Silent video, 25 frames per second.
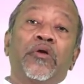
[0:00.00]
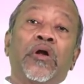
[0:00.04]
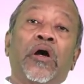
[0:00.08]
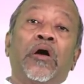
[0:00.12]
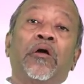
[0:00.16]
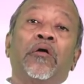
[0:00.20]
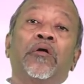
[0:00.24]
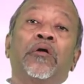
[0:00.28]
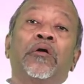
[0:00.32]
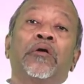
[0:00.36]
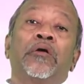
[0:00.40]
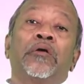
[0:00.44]

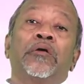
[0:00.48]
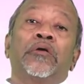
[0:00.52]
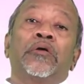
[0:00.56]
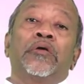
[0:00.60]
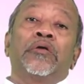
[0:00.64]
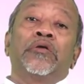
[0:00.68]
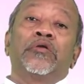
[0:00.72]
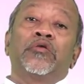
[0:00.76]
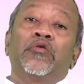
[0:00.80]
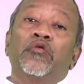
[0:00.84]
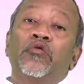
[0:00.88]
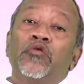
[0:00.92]
our
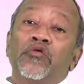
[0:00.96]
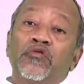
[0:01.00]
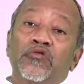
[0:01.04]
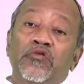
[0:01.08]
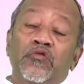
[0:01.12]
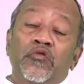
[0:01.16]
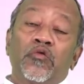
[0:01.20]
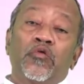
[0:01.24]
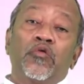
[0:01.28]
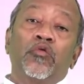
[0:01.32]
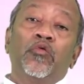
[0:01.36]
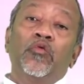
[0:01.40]
those
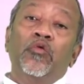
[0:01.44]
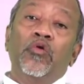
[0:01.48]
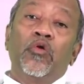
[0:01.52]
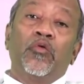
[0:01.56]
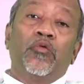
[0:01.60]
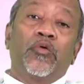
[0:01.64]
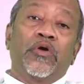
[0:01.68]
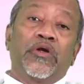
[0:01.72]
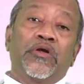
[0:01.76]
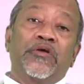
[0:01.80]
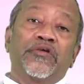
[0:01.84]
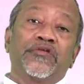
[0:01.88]
who rule
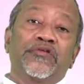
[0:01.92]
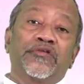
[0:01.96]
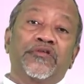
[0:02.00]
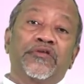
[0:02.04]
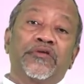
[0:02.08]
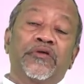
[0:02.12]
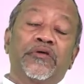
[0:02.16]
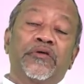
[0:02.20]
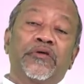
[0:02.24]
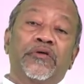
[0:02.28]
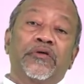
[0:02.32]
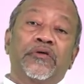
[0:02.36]
over us,